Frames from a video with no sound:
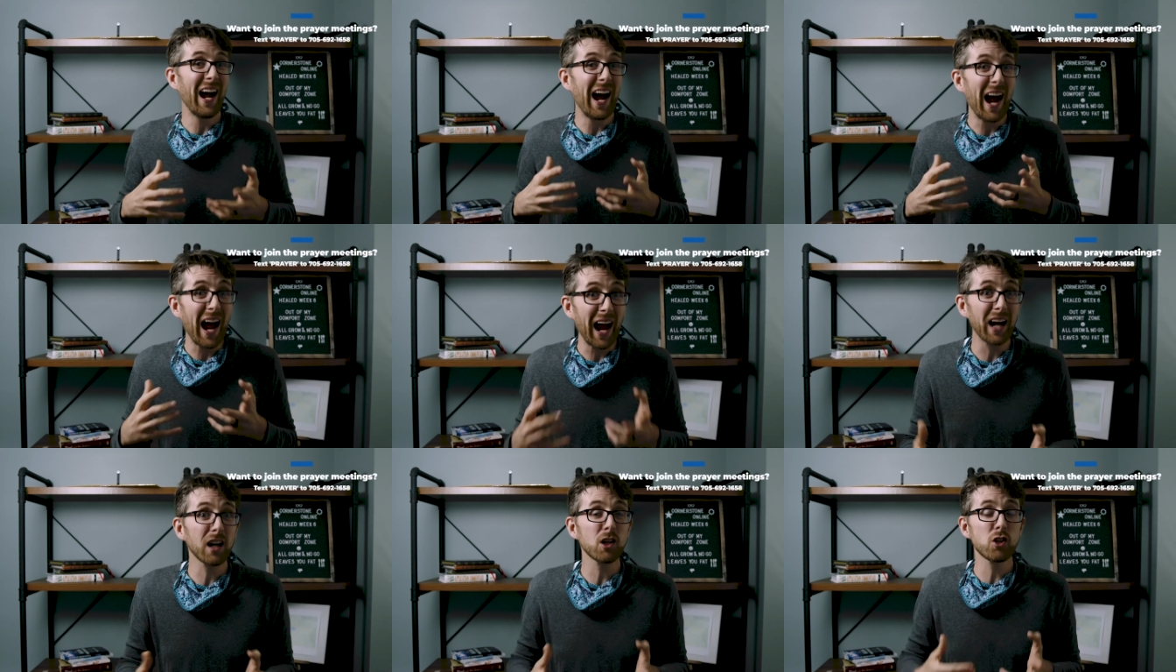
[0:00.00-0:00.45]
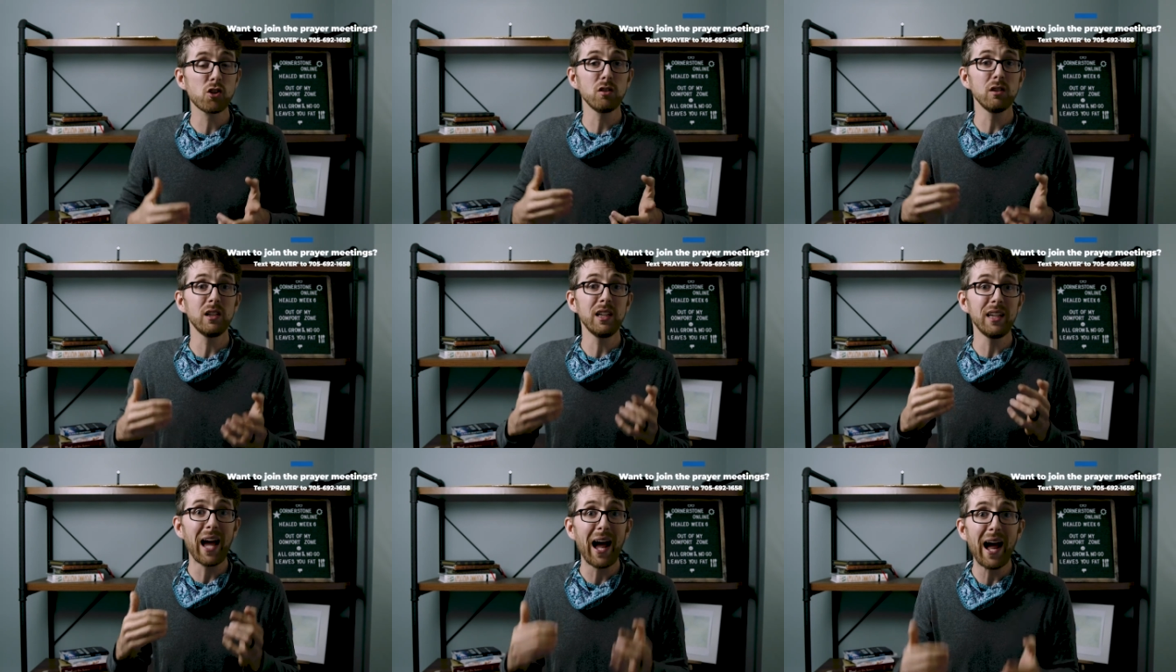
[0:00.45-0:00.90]

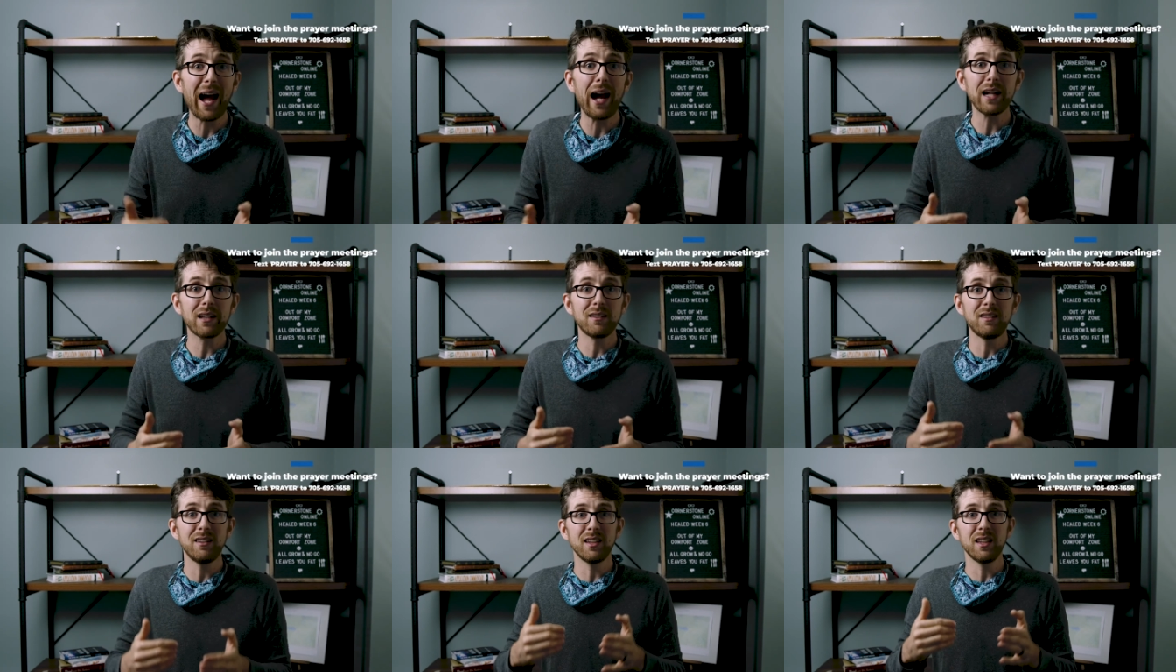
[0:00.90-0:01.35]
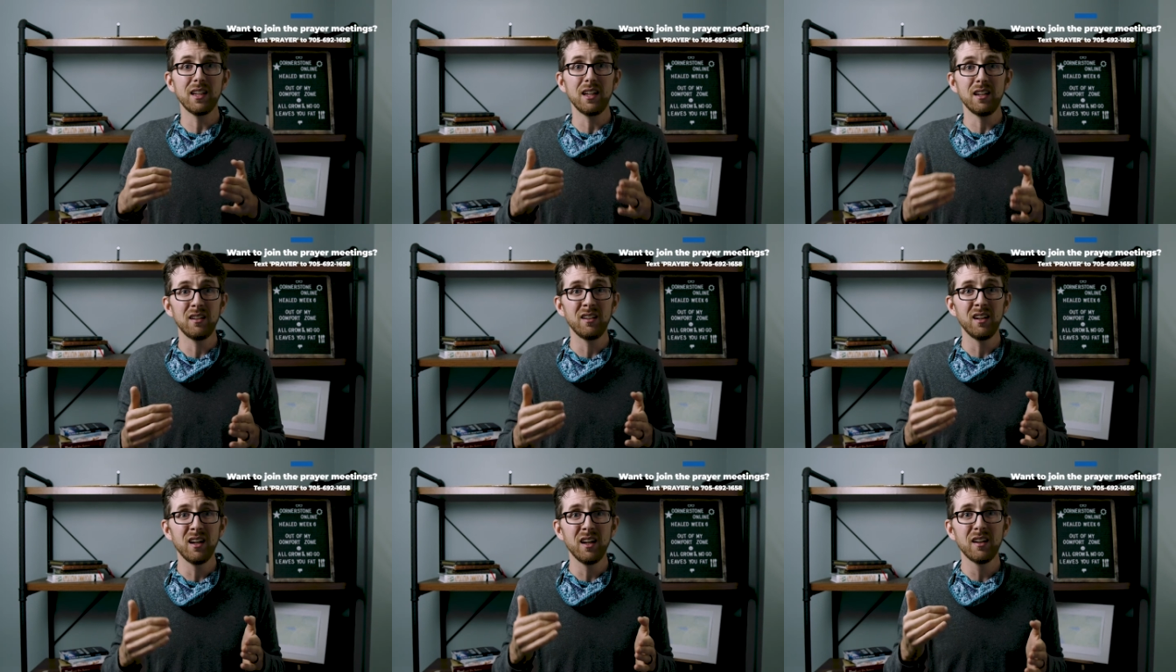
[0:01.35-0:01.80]
actually acting
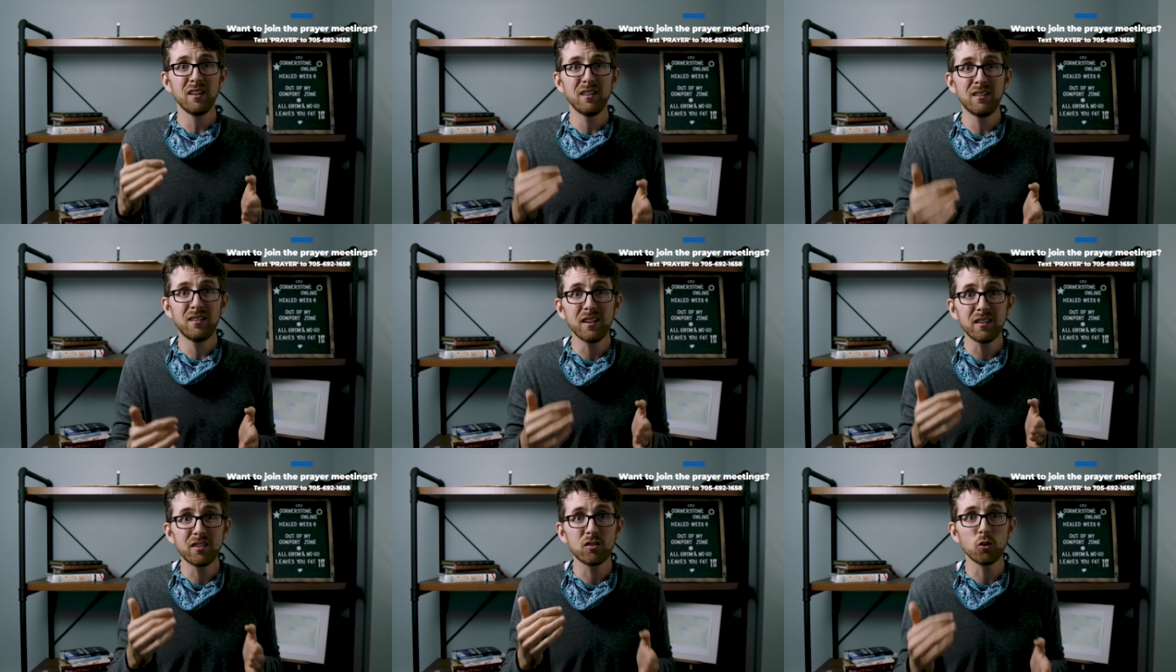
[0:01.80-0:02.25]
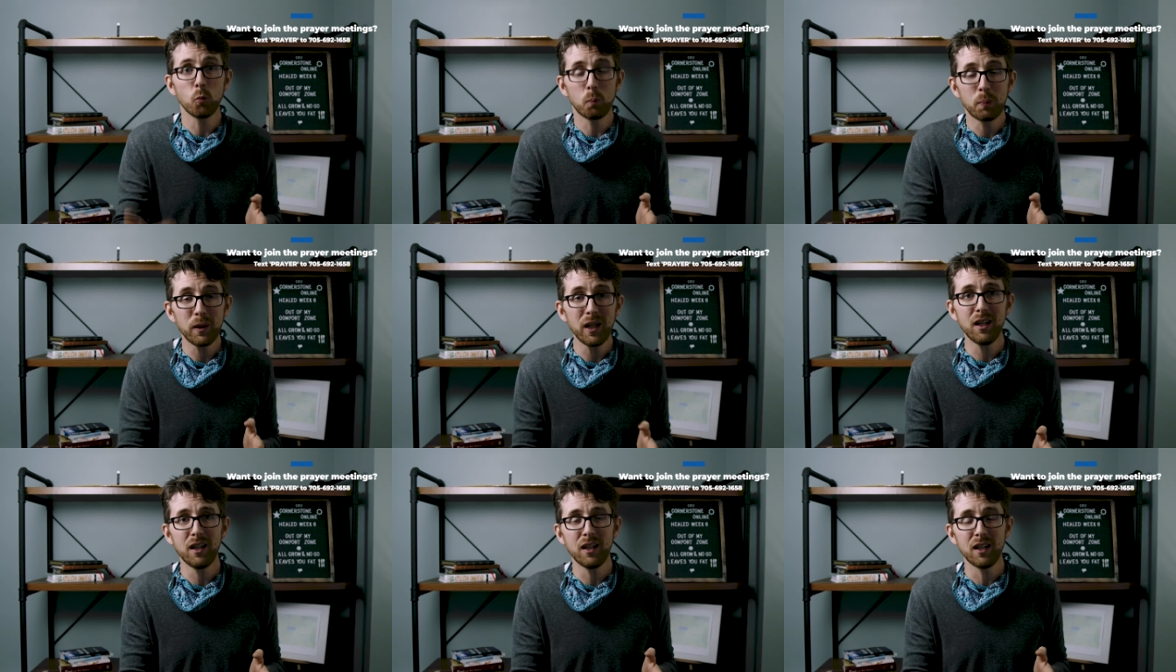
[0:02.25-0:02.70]
in
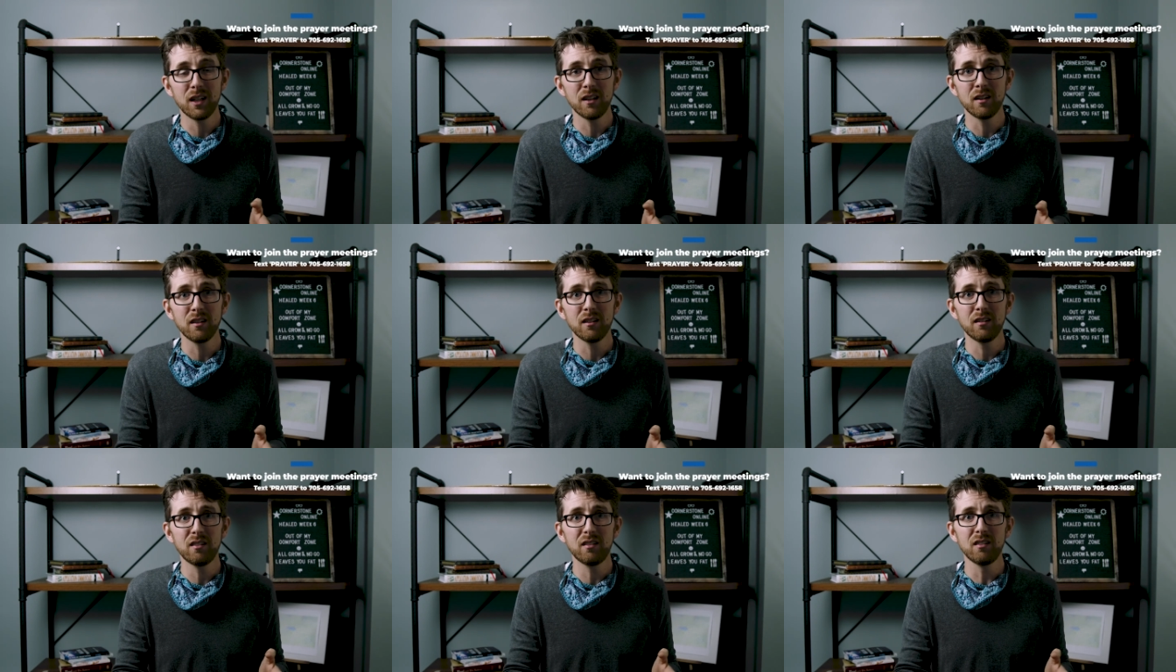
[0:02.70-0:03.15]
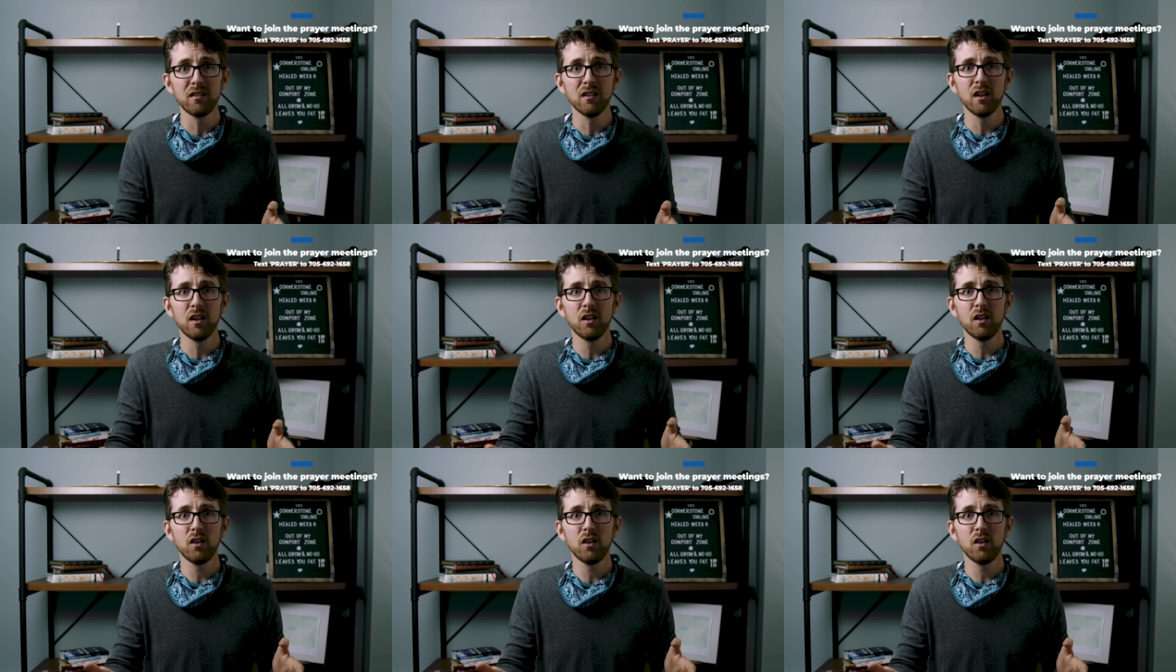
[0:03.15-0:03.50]
disobedience